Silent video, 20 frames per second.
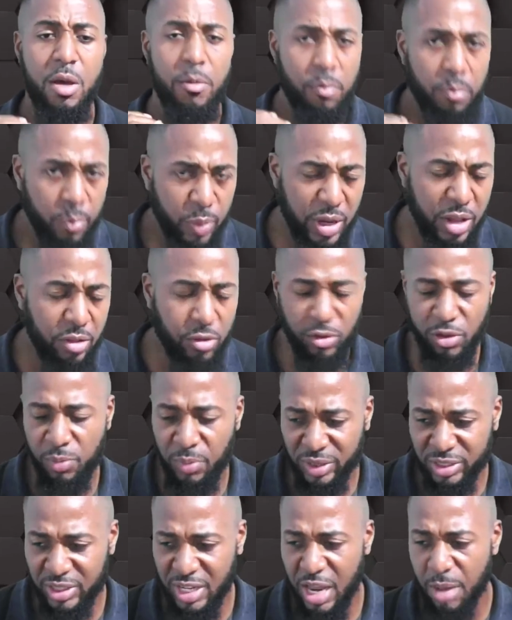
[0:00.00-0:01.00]

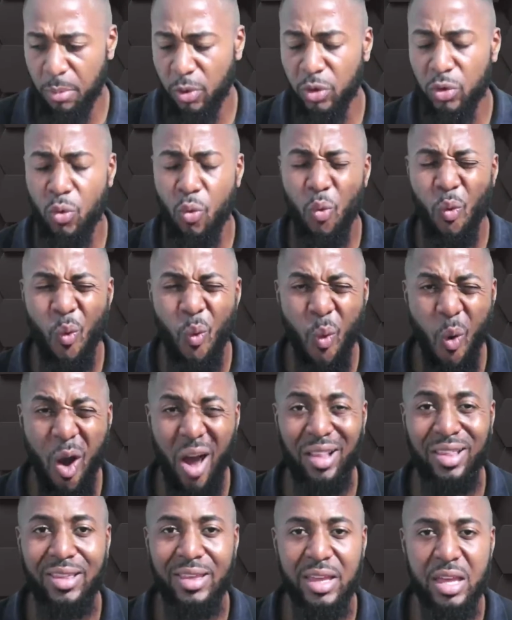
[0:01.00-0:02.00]

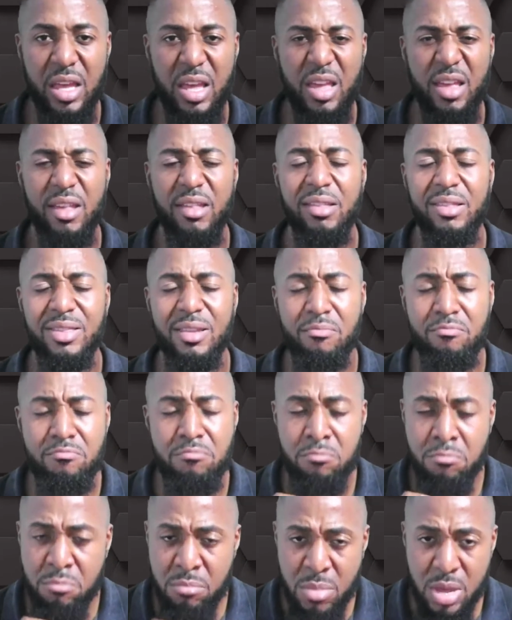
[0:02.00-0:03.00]
What is the
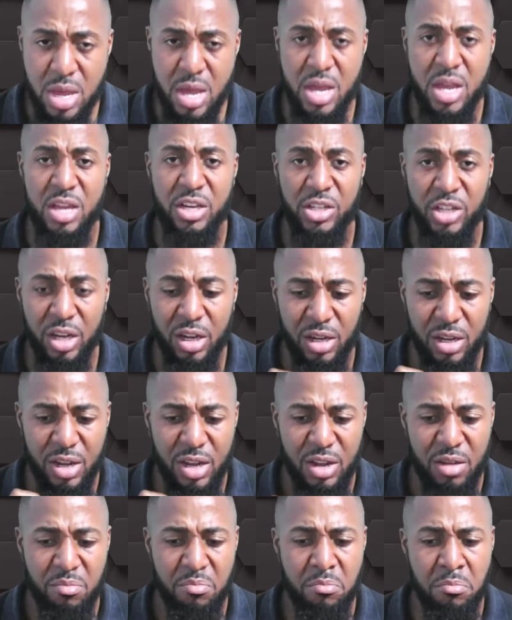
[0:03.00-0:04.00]
major
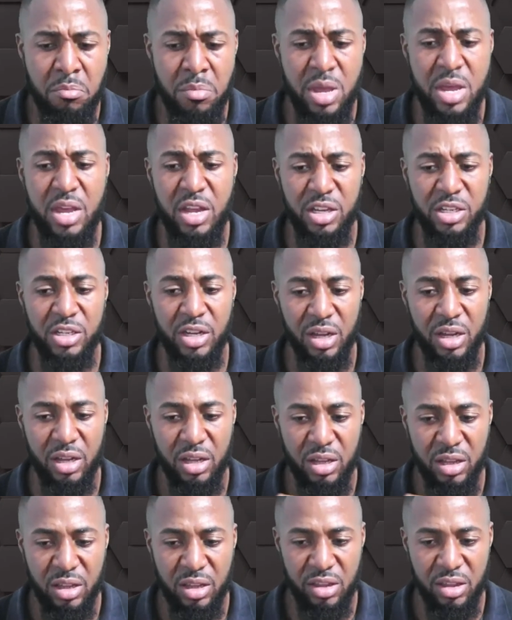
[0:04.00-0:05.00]

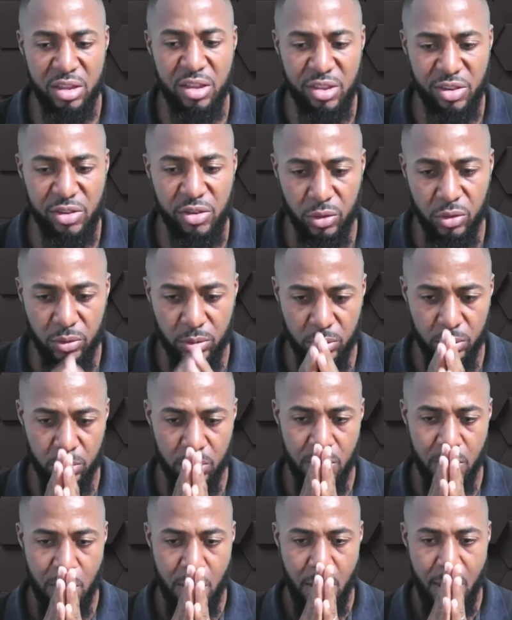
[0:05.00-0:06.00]
issue?
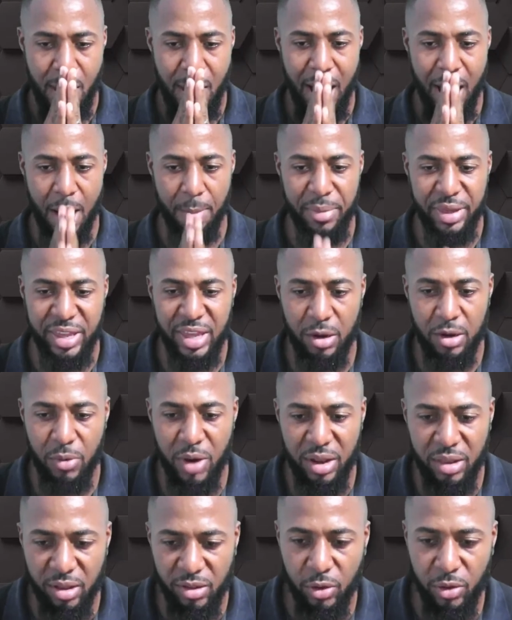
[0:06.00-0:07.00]
Mikel
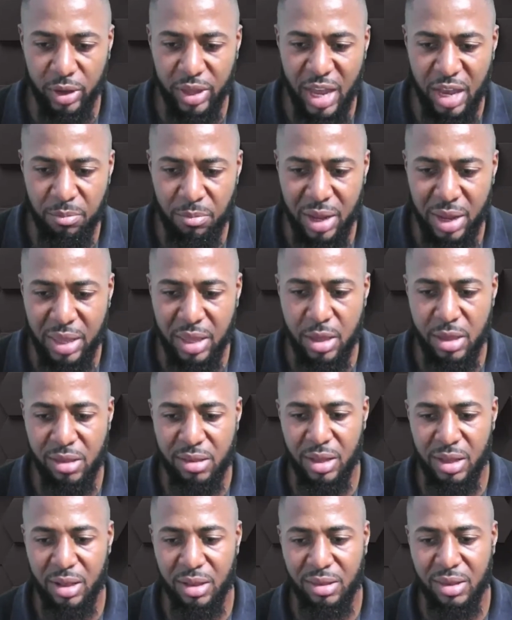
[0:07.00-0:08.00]
writes, so can Magee
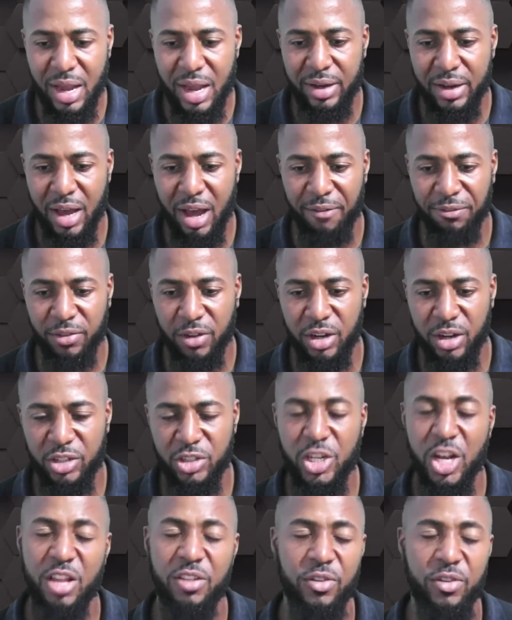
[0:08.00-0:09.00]
still sign after the
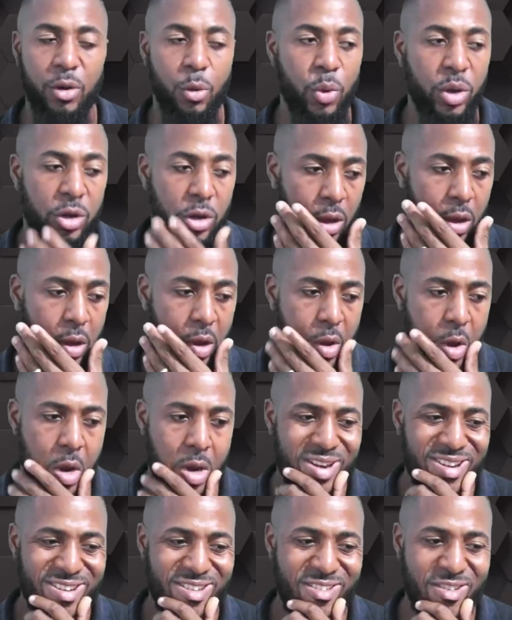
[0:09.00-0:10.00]
transfer window?
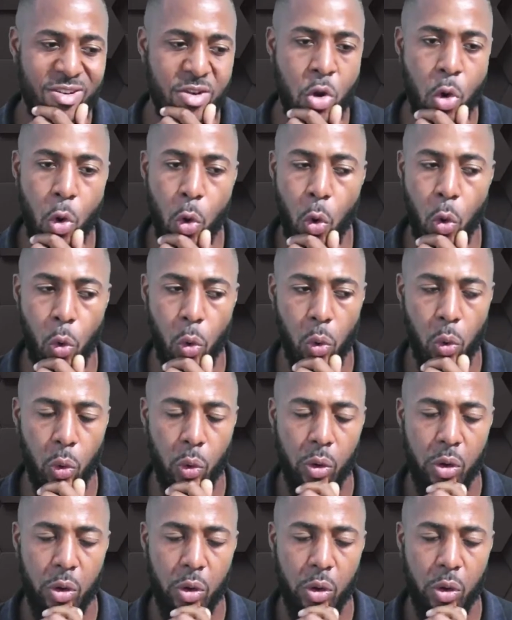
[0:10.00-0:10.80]
No.